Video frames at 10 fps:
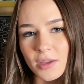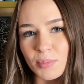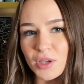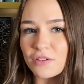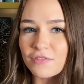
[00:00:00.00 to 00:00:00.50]

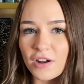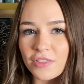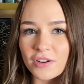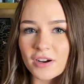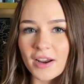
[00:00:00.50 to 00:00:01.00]
being a
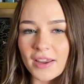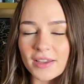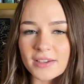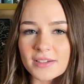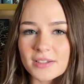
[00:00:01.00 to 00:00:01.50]
father
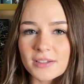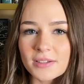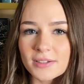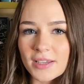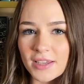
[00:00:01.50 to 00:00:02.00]
and
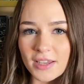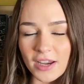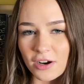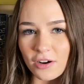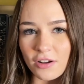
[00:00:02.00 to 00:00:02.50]
taking
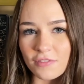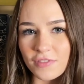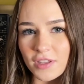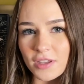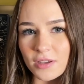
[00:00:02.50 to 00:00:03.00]
care of
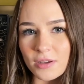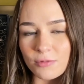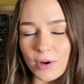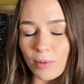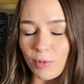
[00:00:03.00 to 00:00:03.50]
the
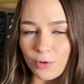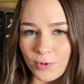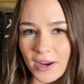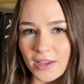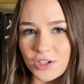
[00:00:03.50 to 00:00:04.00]
Rebel Blue
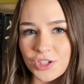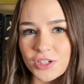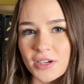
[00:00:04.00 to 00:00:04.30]
Ranch,